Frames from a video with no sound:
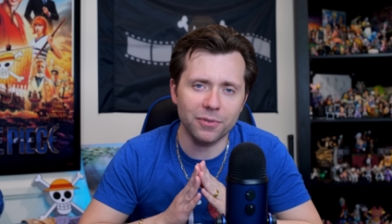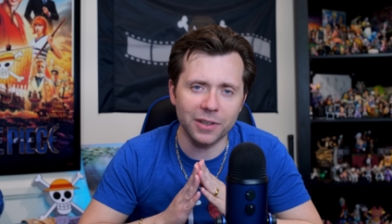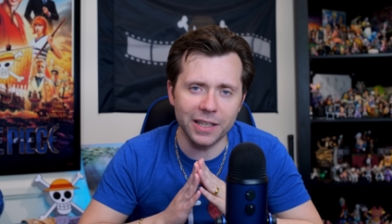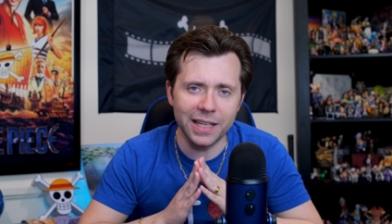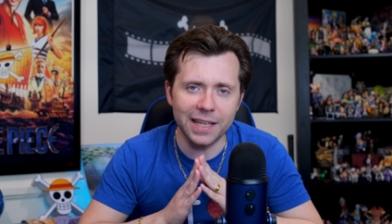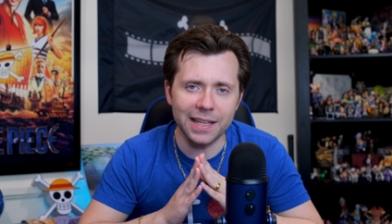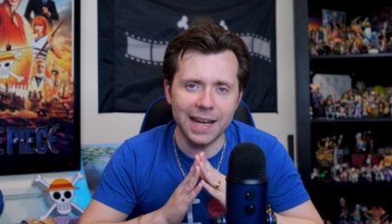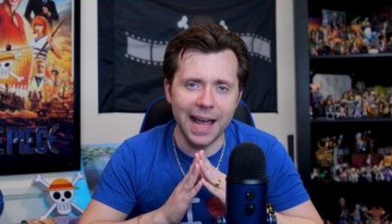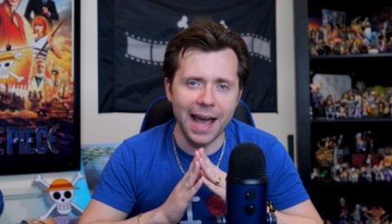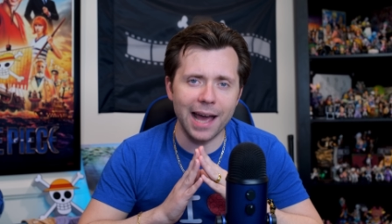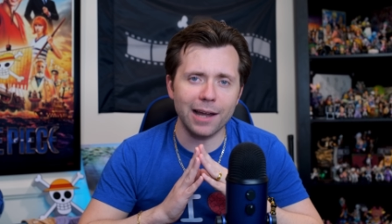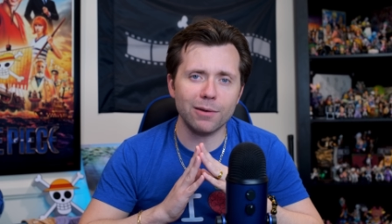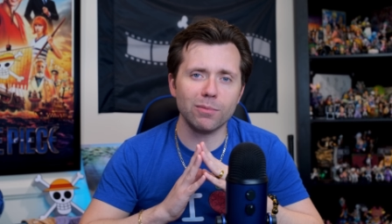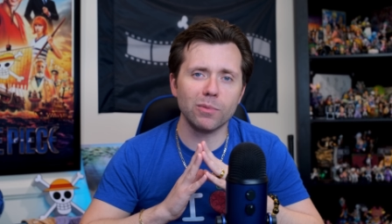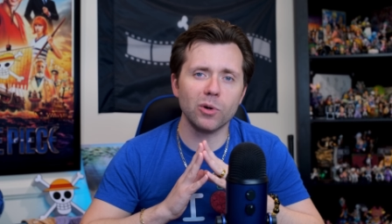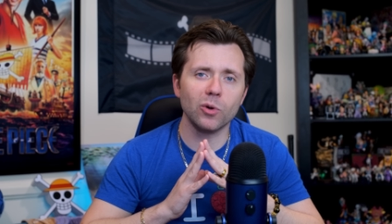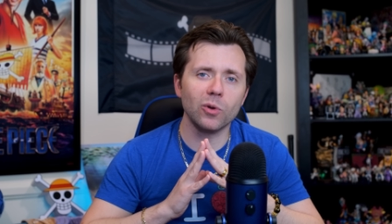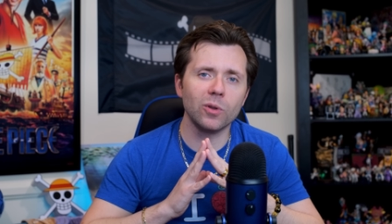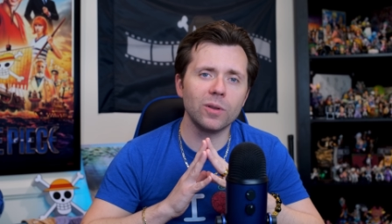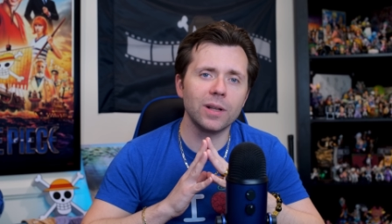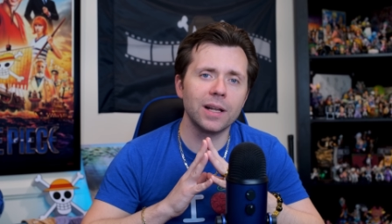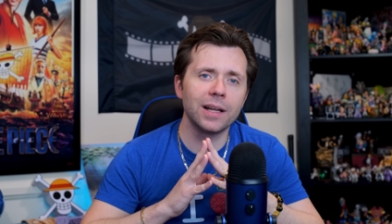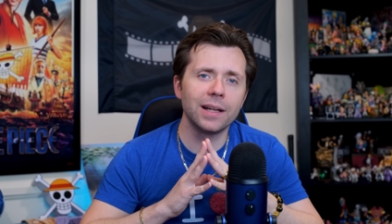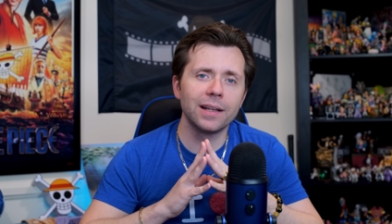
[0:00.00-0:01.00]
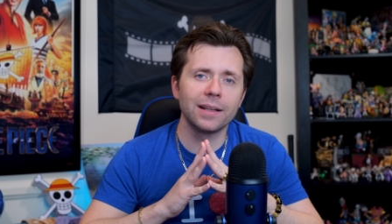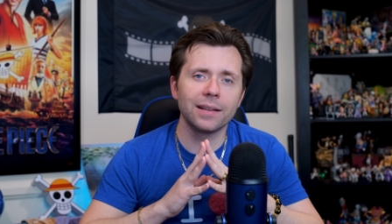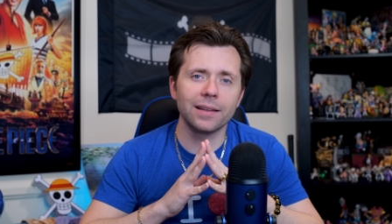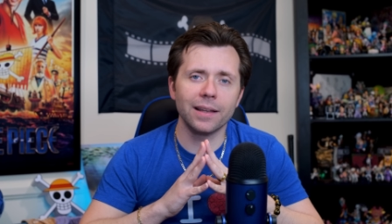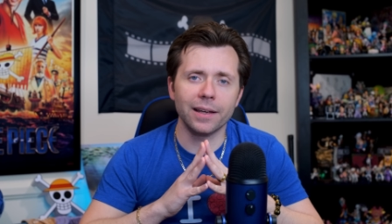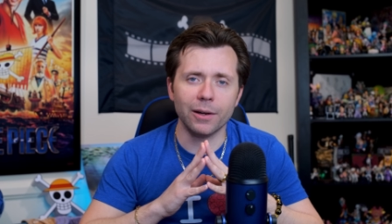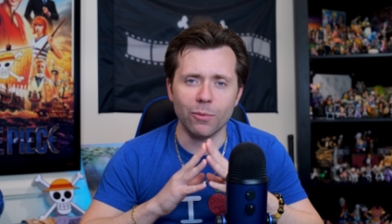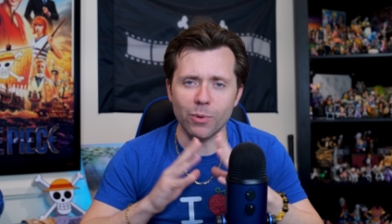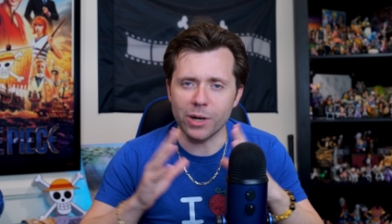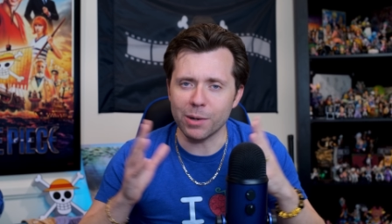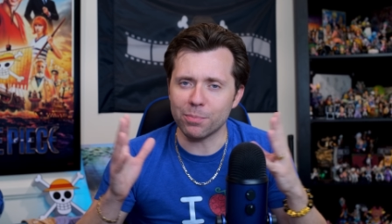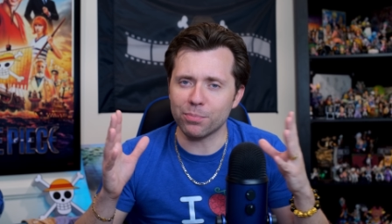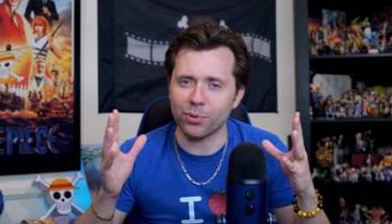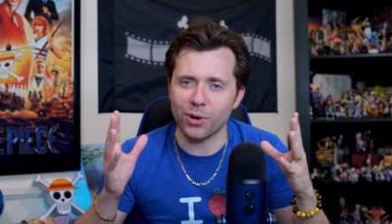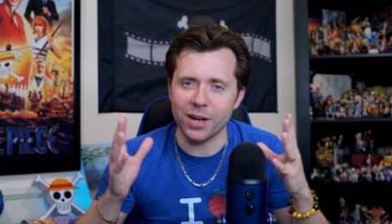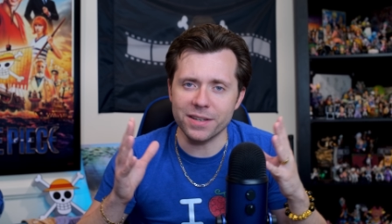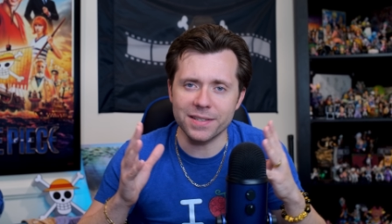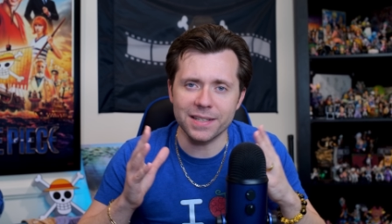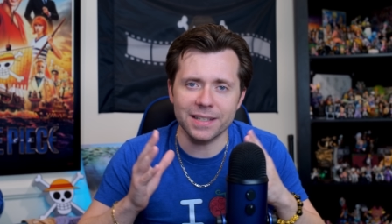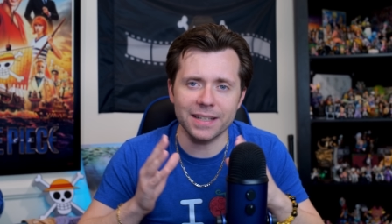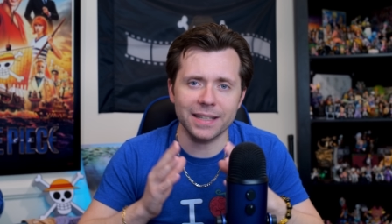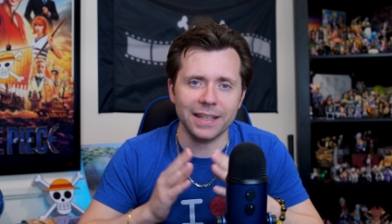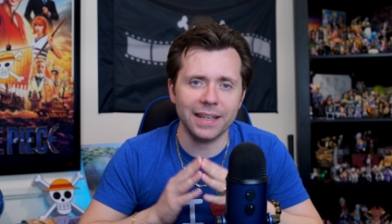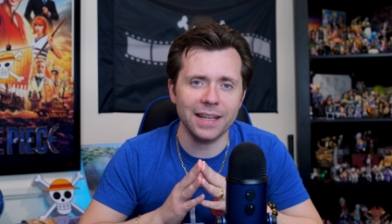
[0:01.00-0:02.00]
Fleet Admiral? Like when a
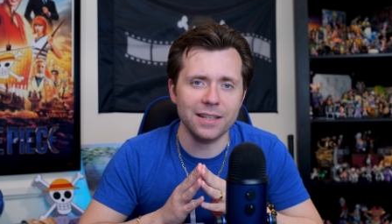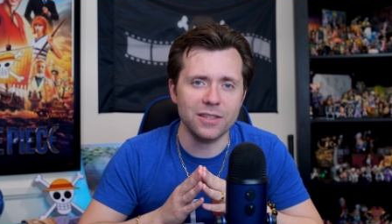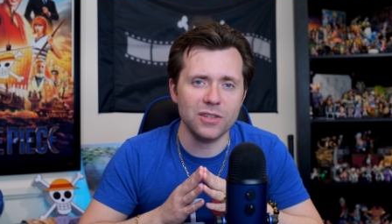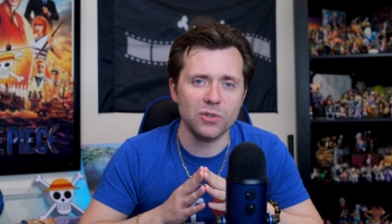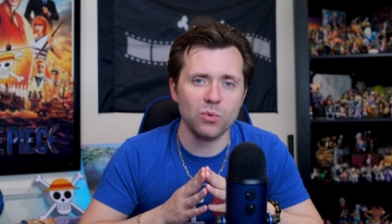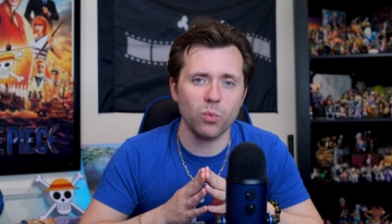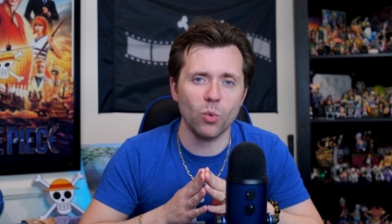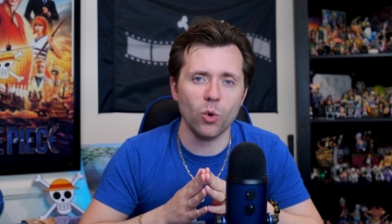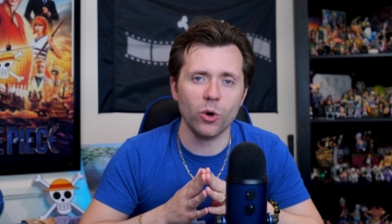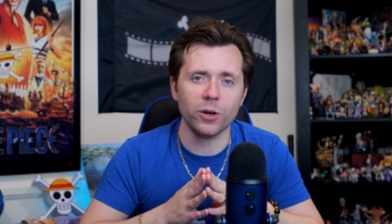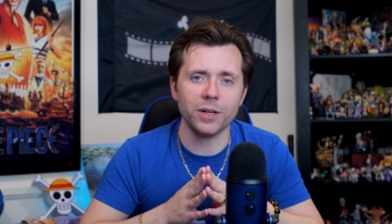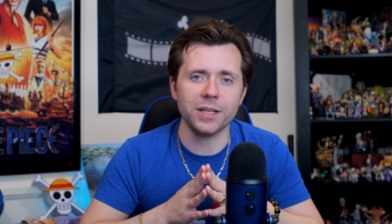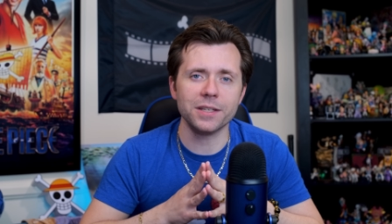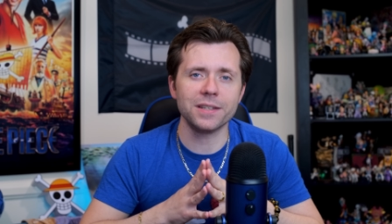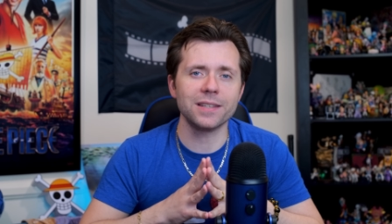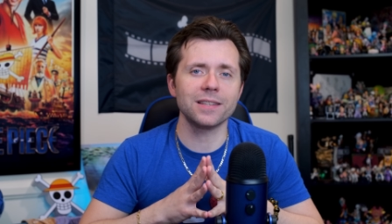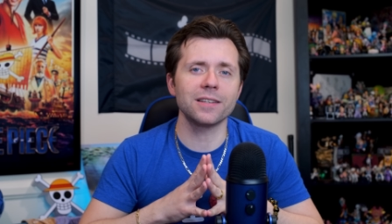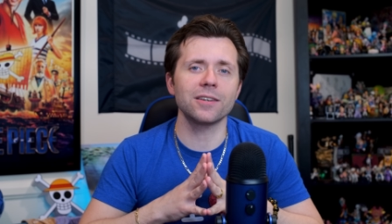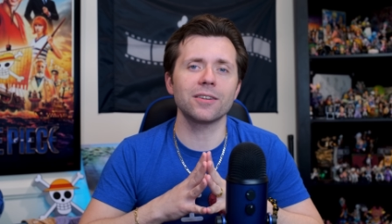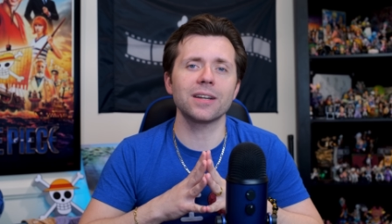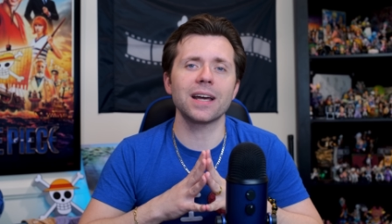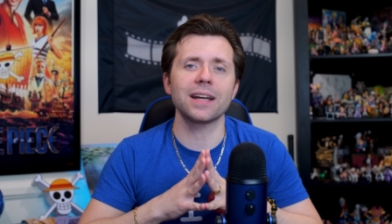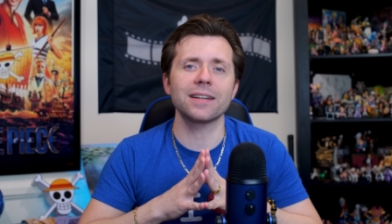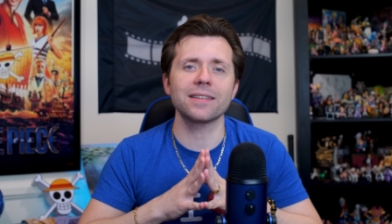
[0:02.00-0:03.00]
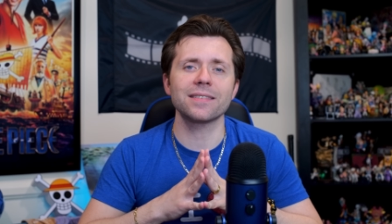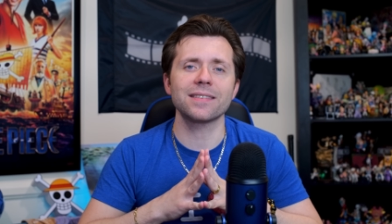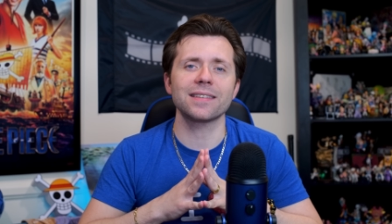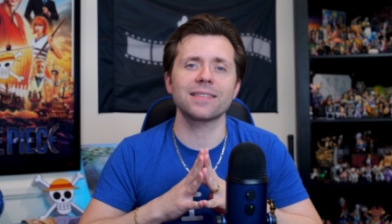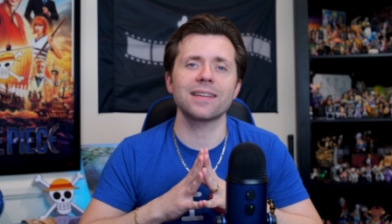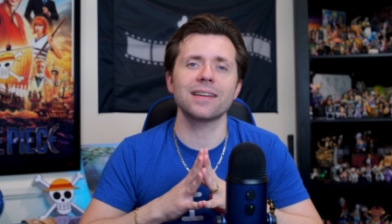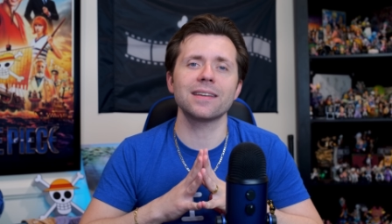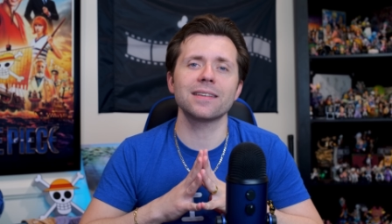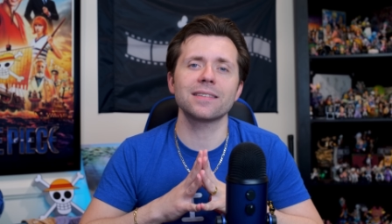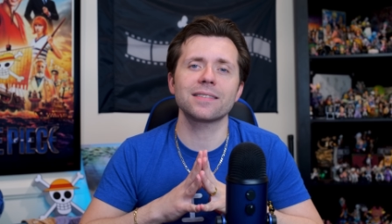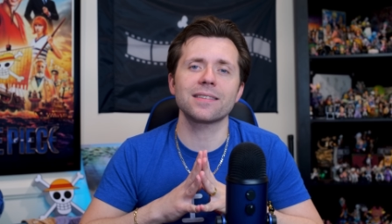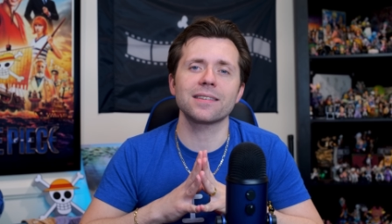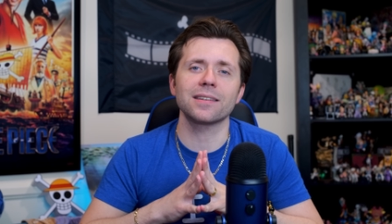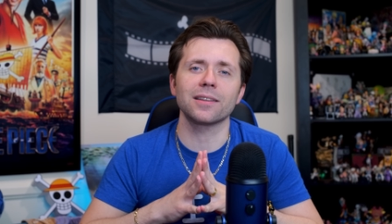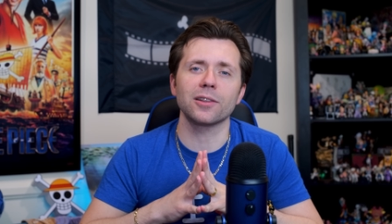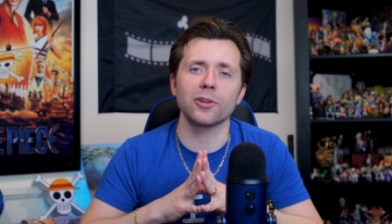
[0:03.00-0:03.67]
president gets sworn into the United States